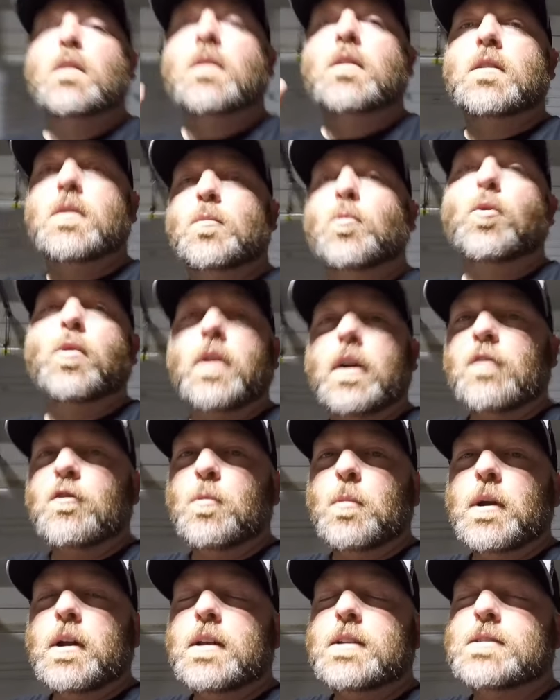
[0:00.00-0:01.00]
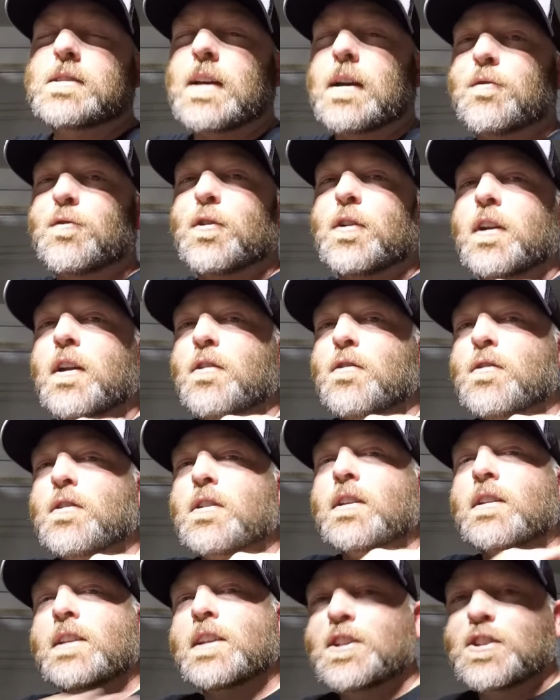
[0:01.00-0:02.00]
Good morning, everybody. It's time for another
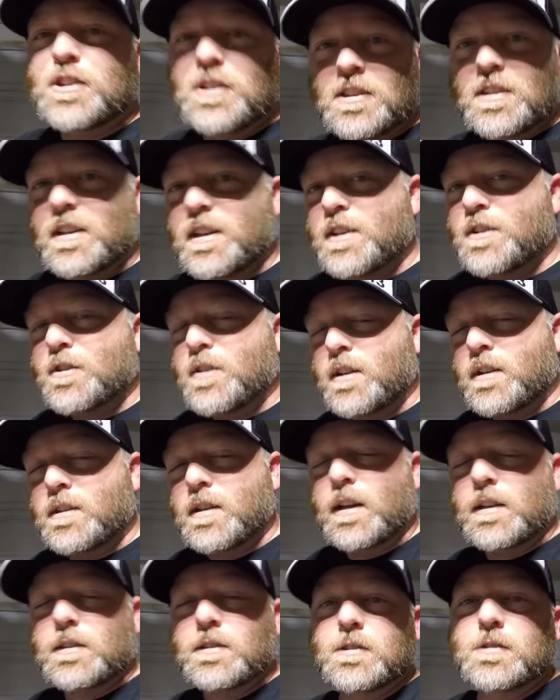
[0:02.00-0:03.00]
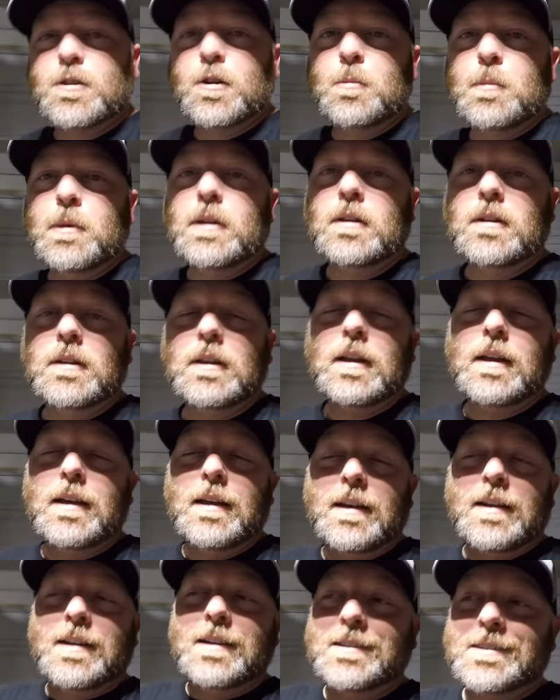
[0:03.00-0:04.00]
delicious edition of Texas Oatmeal,
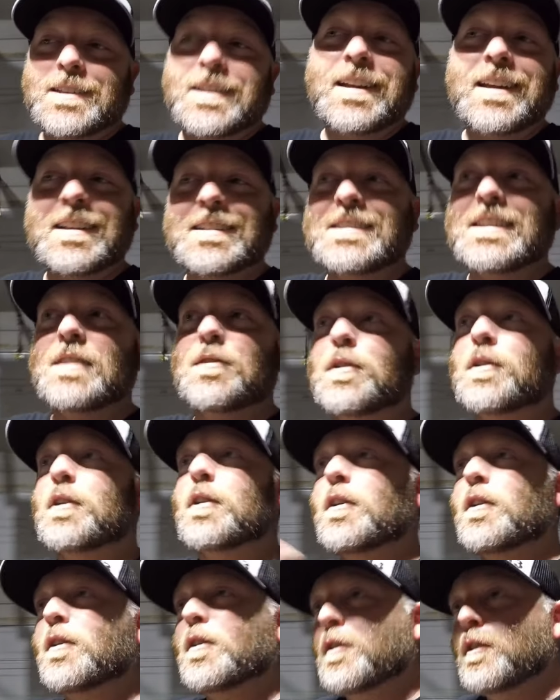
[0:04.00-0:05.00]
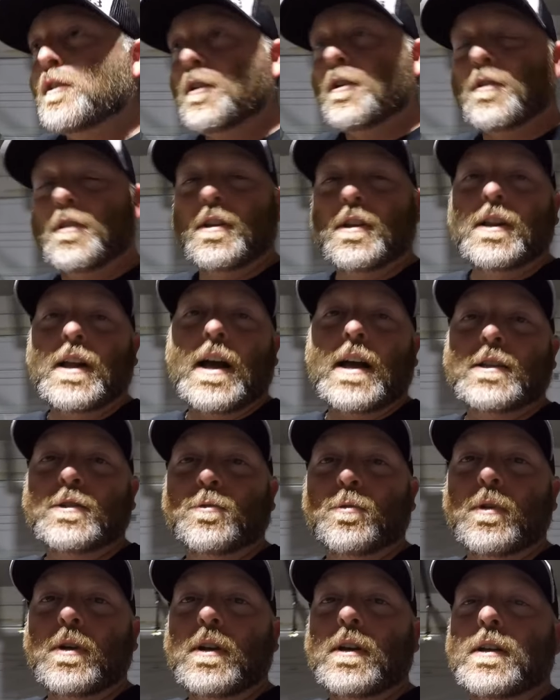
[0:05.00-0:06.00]
and today it's even earlier than
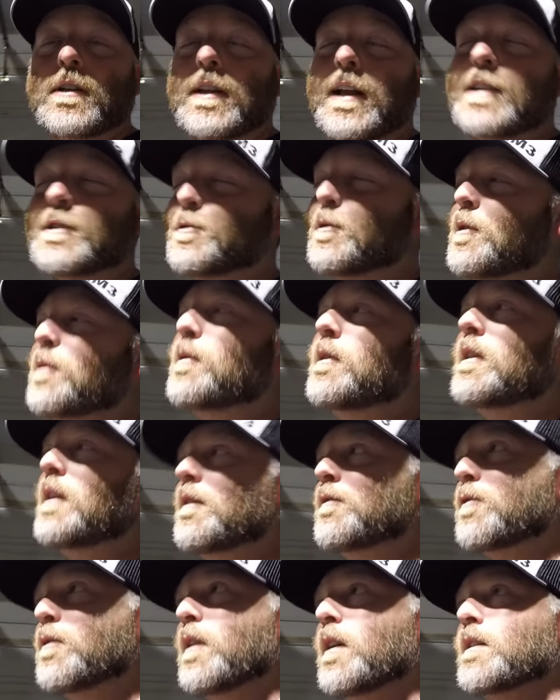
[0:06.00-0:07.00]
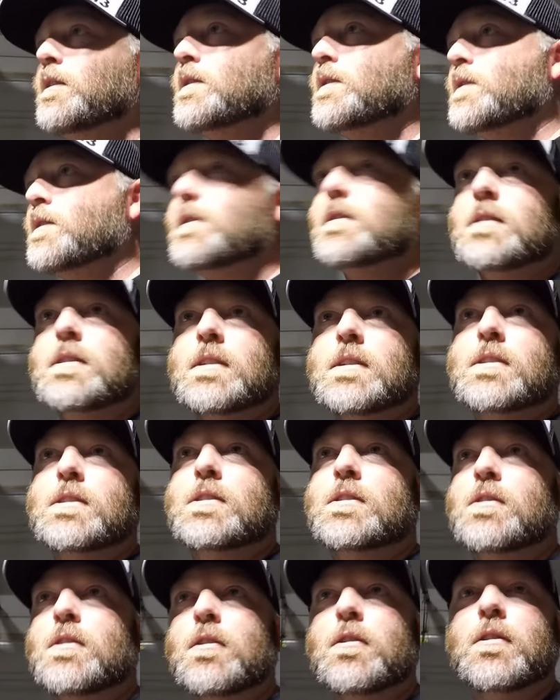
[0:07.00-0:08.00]
last week. Last week we left around
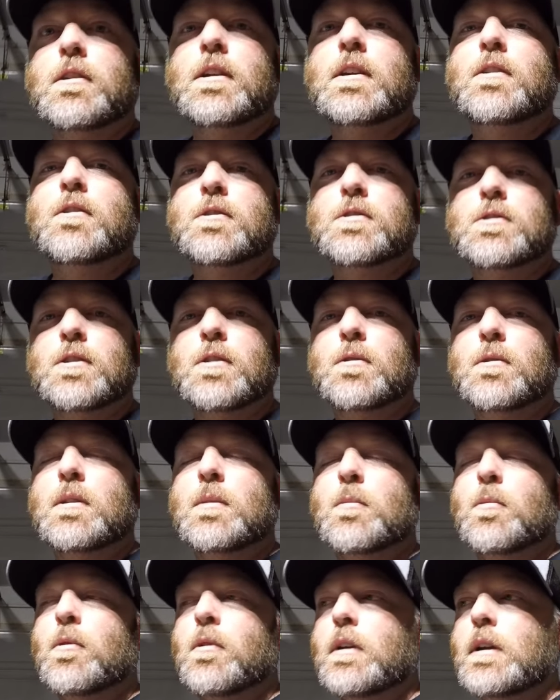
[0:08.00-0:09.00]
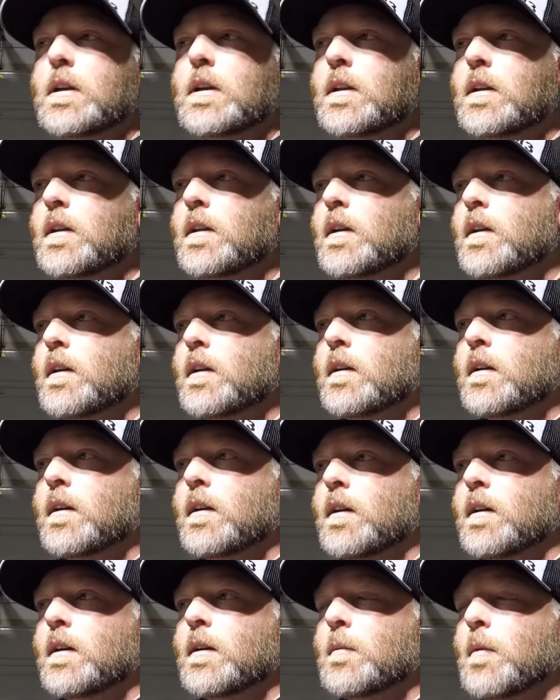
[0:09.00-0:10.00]
6:30 or so in the morning,
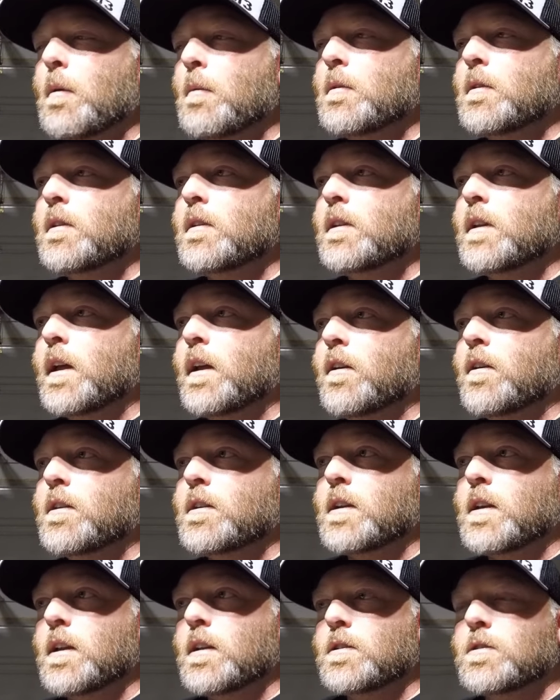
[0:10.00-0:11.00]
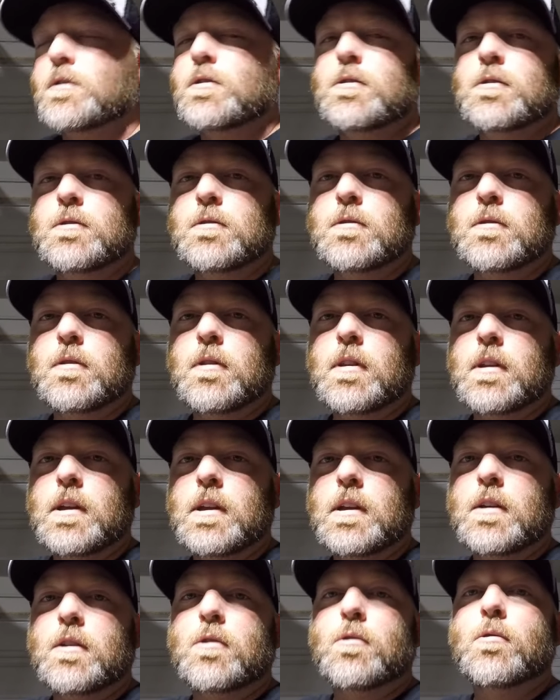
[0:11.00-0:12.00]
uh, maybe a little later to get to
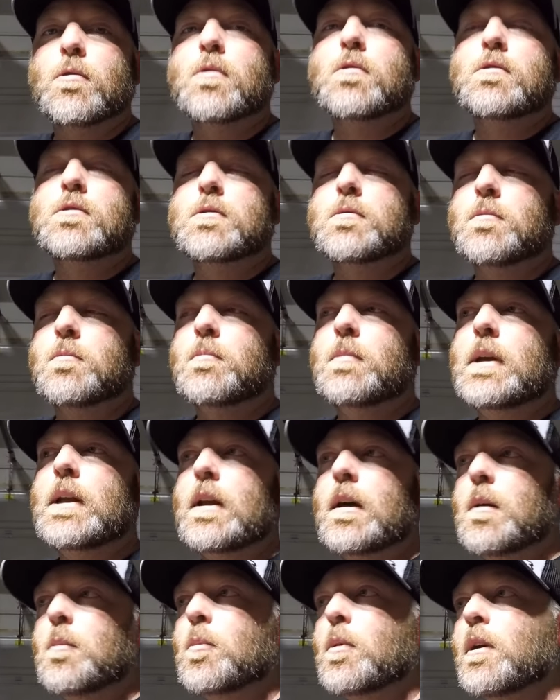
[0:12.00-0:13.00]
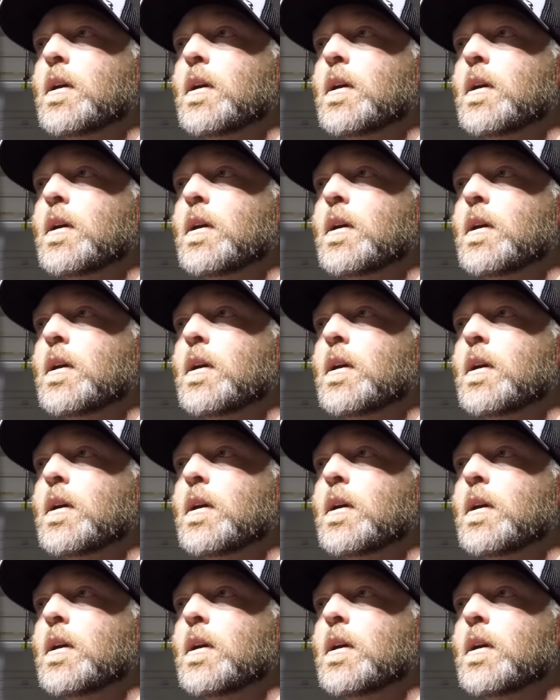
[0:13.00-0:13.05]
the cruise meetup.